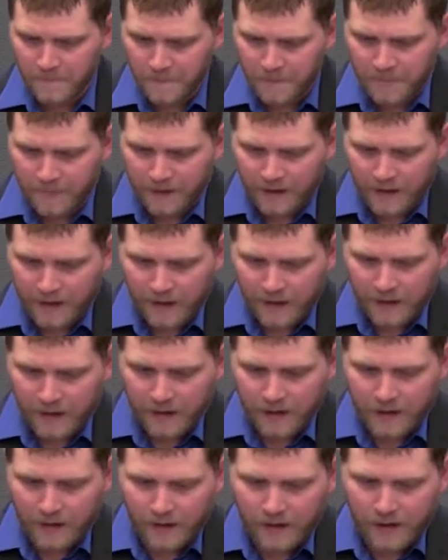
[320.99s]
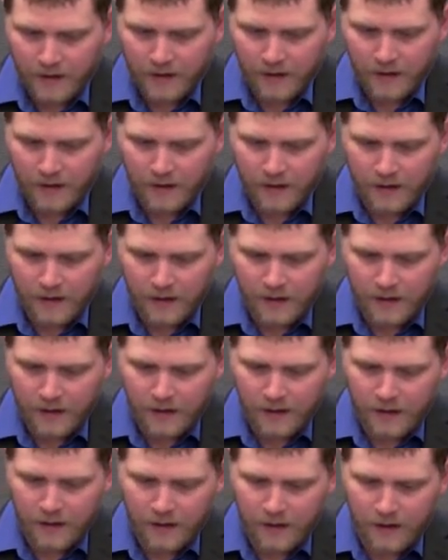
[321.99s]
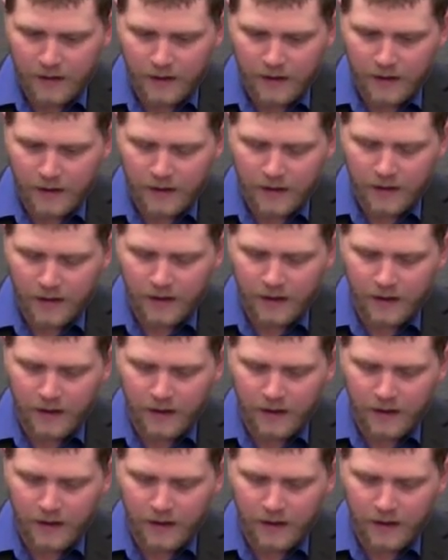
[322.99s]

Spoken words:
No one is speaking in this clip.